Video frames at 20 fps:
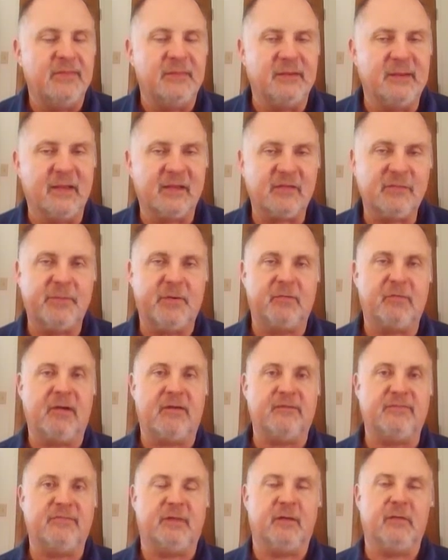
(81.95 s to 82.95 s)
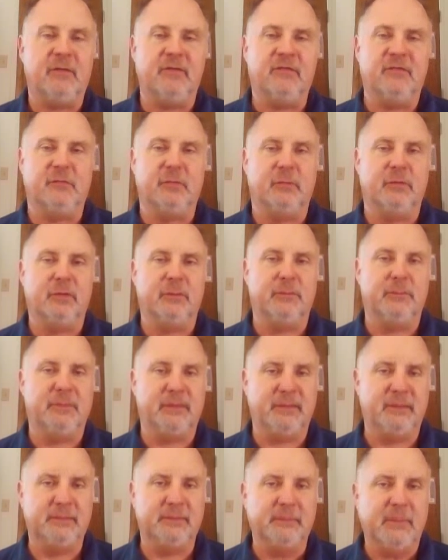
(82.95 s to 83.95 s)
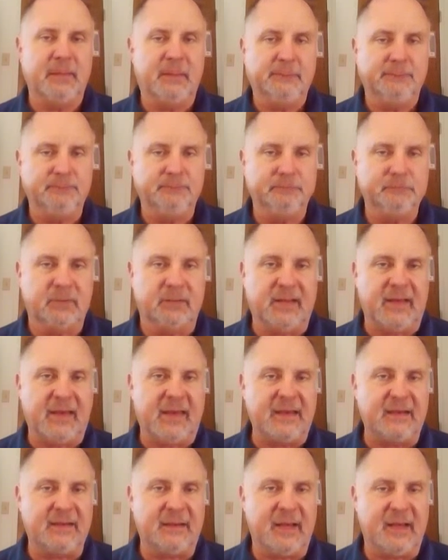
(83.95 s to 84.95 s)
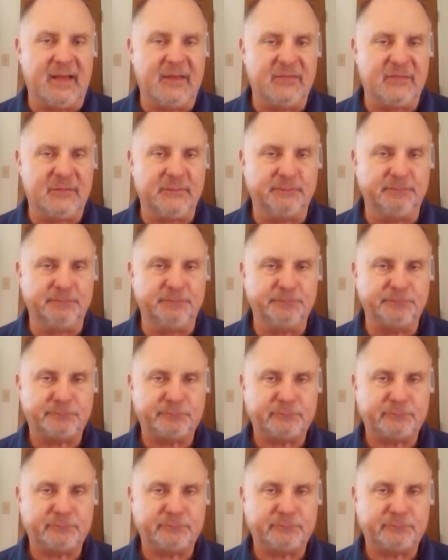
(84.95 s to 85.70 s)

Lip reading: The next paragraph, though, is going to be analyzing